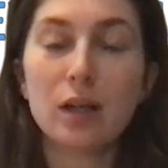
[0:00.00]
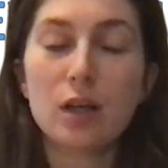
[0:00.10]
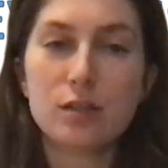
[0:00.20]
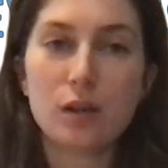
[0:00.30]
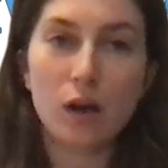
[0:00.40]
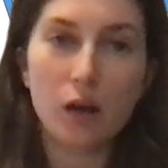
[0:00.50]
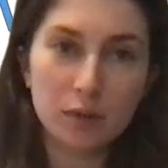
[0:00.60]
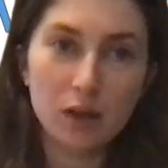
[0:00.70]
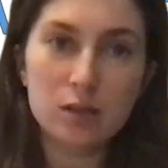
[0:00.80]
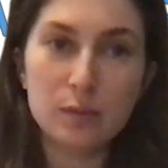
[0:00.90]
So, I'm
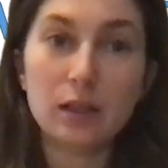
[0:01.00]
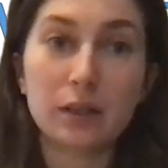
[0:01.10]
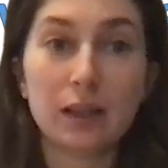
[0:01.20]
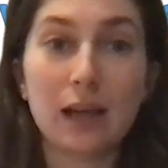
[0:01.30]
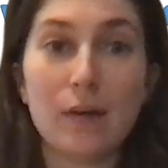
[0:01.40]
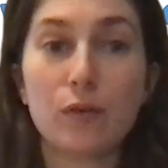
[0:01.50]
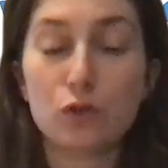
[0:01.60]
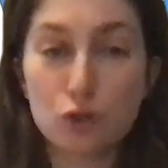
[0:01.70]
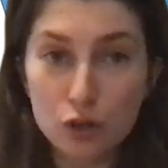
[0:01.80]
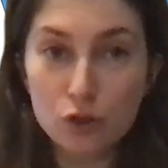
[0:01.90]
going to be looking at the
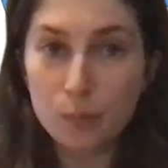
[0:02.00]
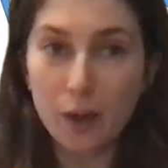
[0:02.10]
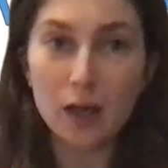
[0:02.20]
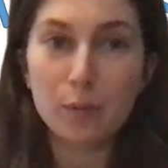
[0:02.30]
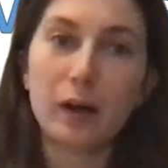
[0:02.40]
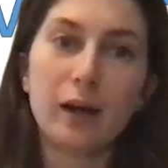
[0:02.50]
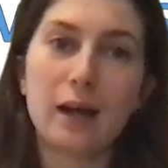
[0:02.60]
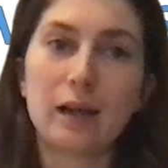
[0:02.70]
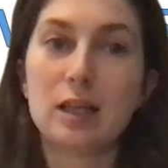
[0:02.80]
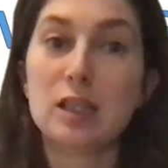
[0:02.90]
Tudor paper,
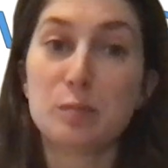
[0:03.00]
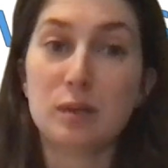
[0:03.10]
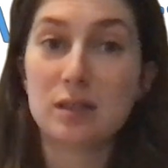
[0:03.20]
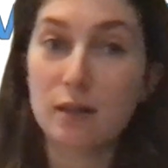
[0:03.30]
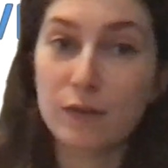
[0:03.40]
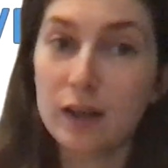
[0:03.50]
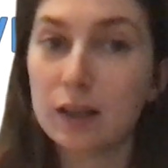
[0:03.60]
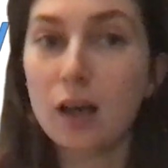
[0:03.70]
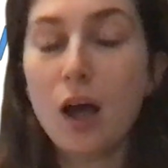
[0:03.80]
and in specific,